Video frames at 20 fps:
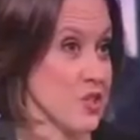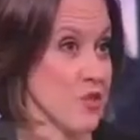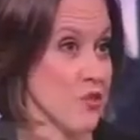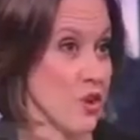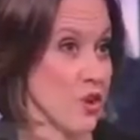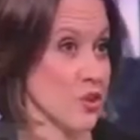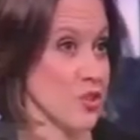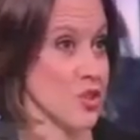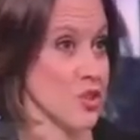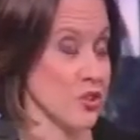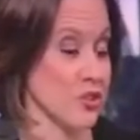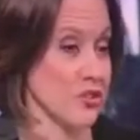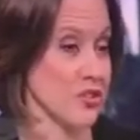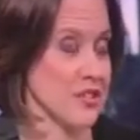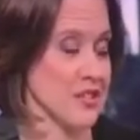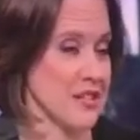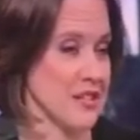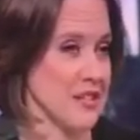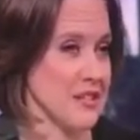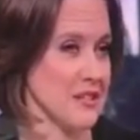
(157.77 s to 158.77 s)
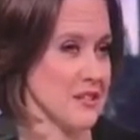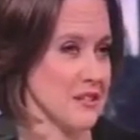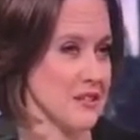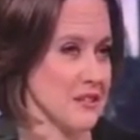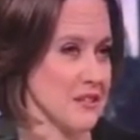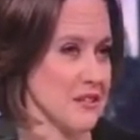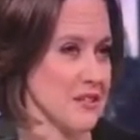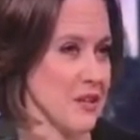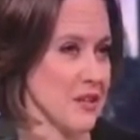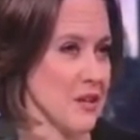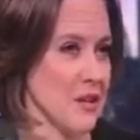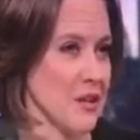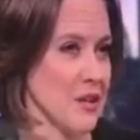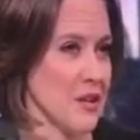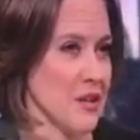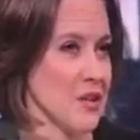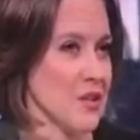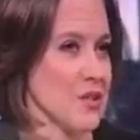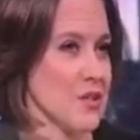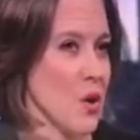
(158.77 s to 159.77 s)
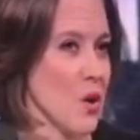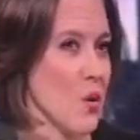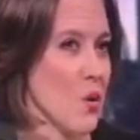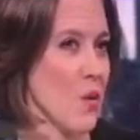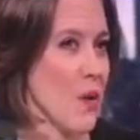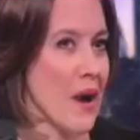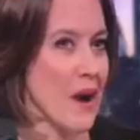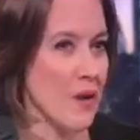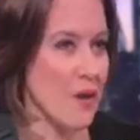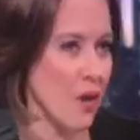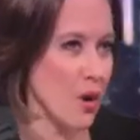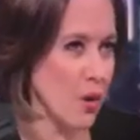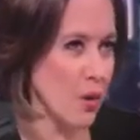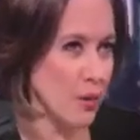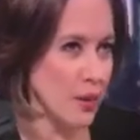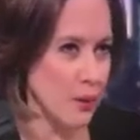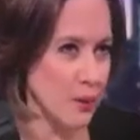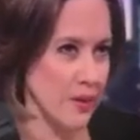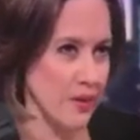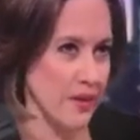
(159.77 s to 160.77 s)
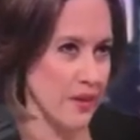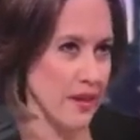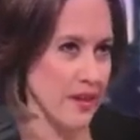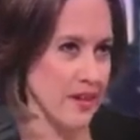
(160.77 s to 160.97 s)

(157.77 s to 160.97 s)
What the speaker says: neurological diseases. So where are we with